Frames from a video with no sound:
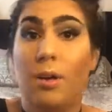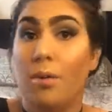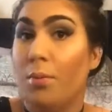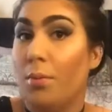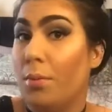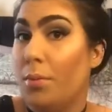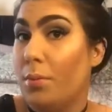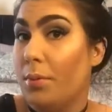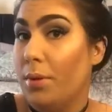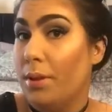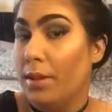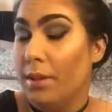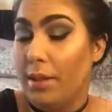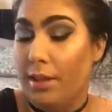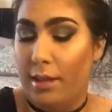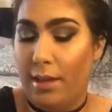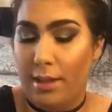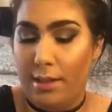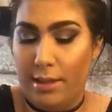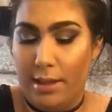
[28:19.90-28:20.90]
I
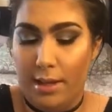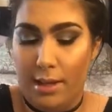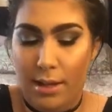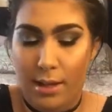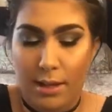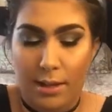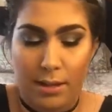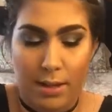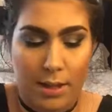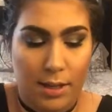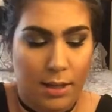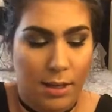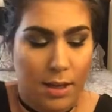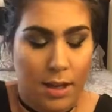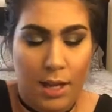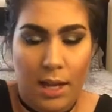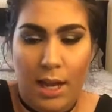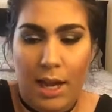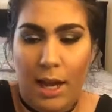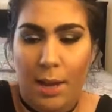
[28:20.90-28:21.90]
really like that highlight.
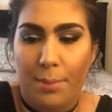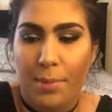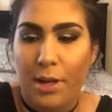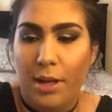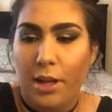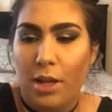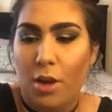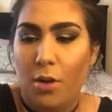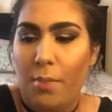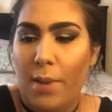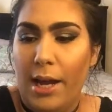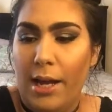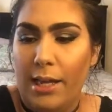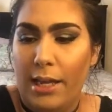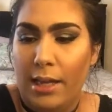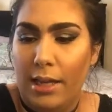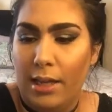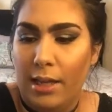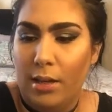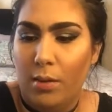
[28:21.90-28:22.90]
I'm going to go
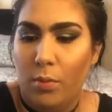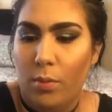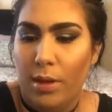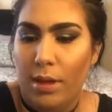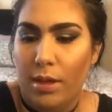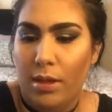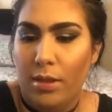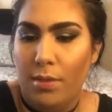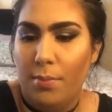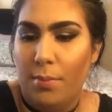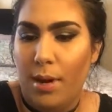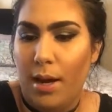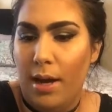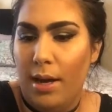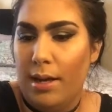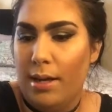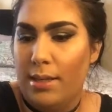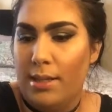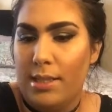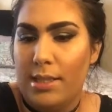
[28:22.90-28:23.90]
back in with
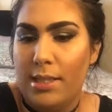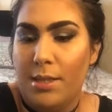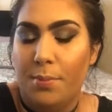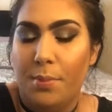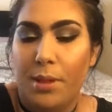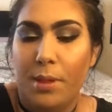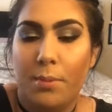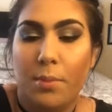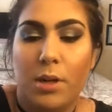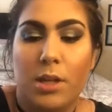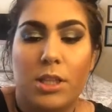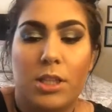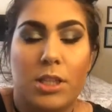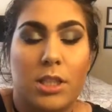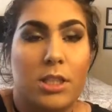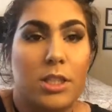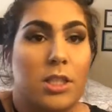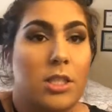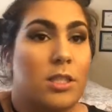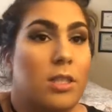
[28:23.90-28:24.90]
my stippling
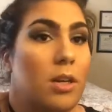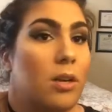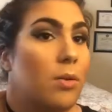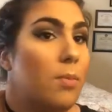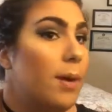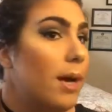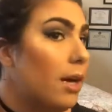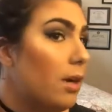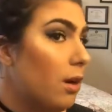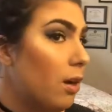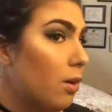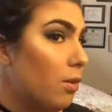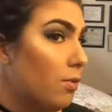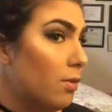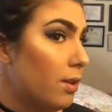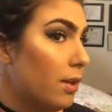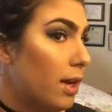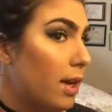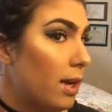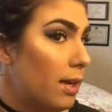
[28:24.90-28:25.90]
brush and just go back
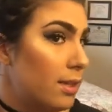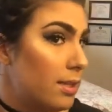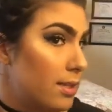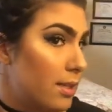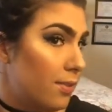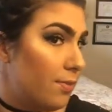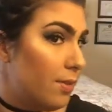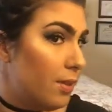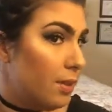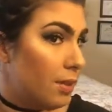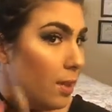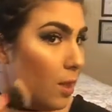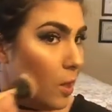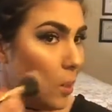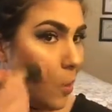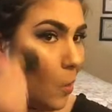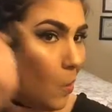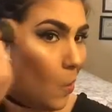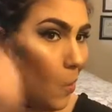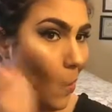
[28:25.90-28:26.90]
over that because I feel
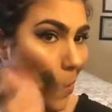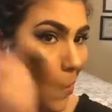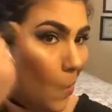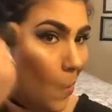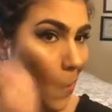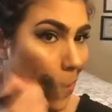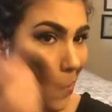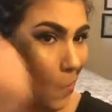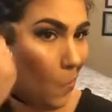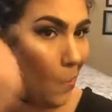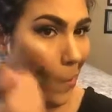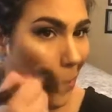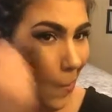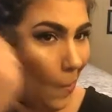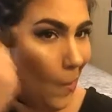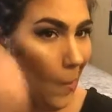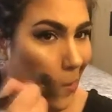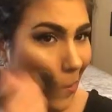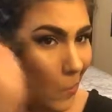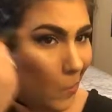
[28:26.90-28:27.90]
like
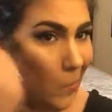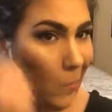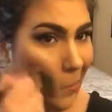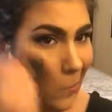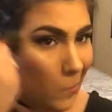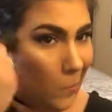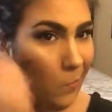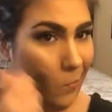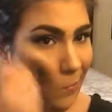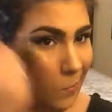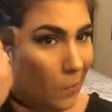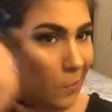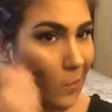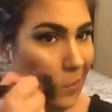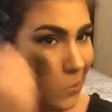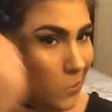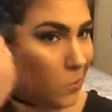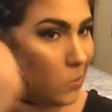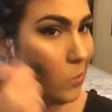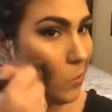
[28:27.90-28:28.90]
that highlighter left
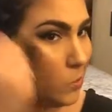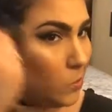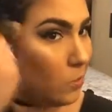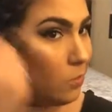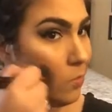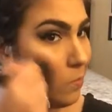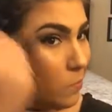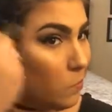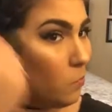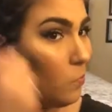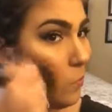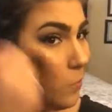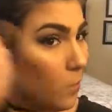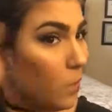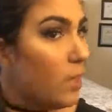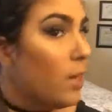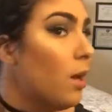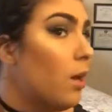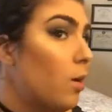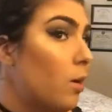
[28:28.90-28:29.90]
like a
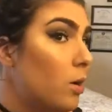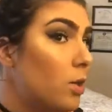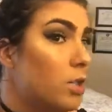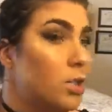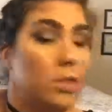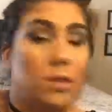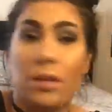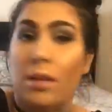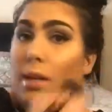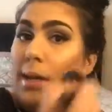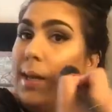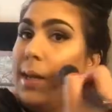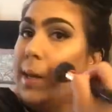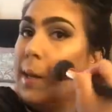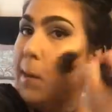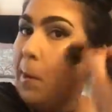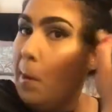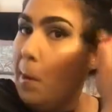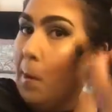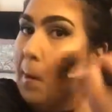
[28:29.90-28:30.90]
really harsh
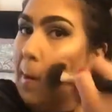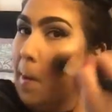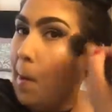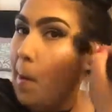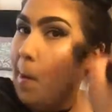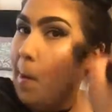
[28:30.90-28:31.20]
line.